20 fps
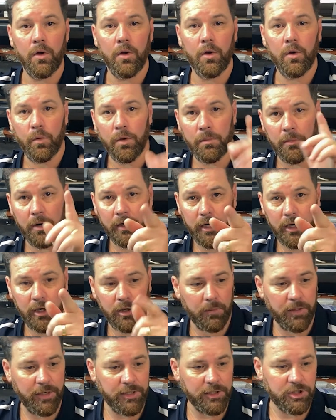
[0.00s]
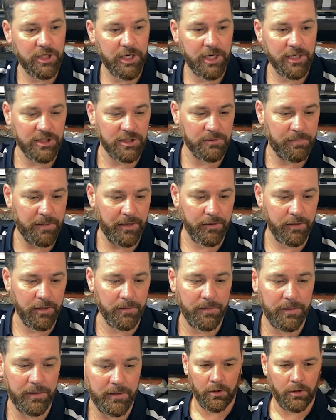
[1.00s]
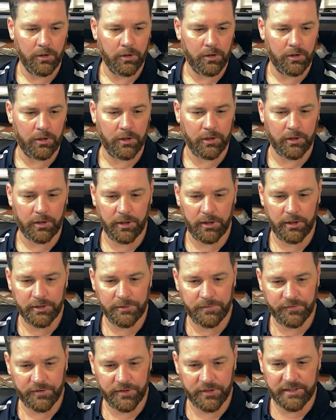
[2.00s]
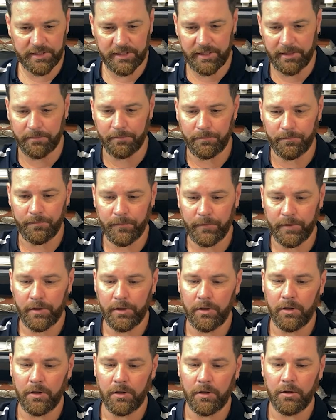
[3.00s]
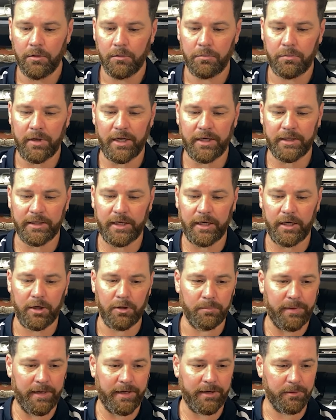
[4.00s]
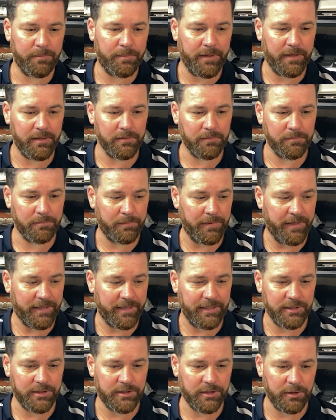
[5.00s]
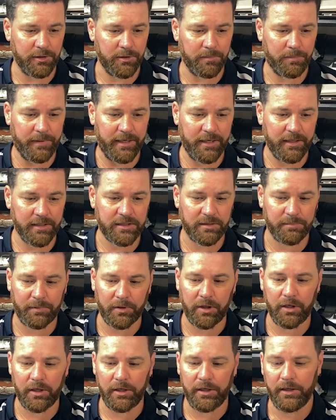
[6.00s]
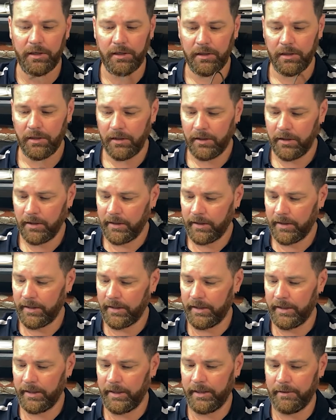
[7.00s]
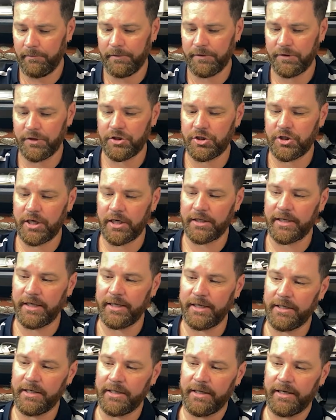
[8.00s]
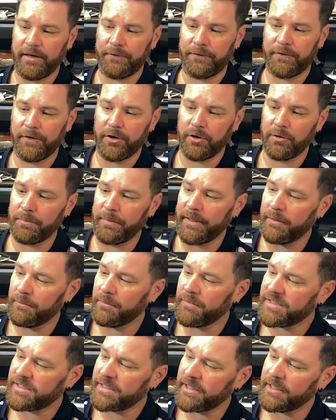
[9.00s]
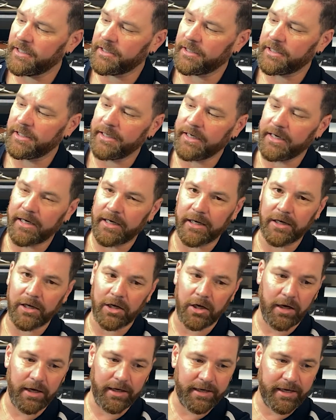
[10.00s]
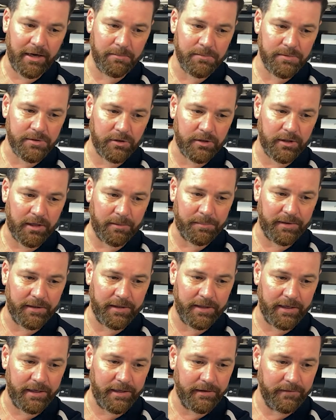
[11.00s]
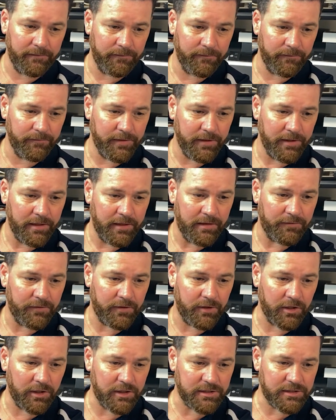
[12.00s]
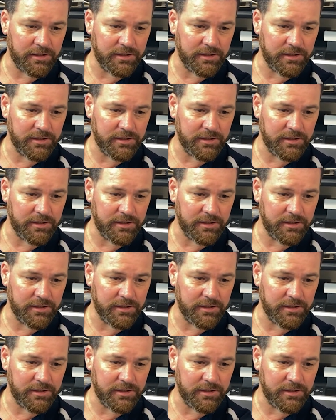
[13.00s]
We might go away and charge his battery a bit. Alright guys, we just plugged the old battery back into the power supply and we just chucked that into there for a little bit. We've seen that the light comes on up in there, if you guys can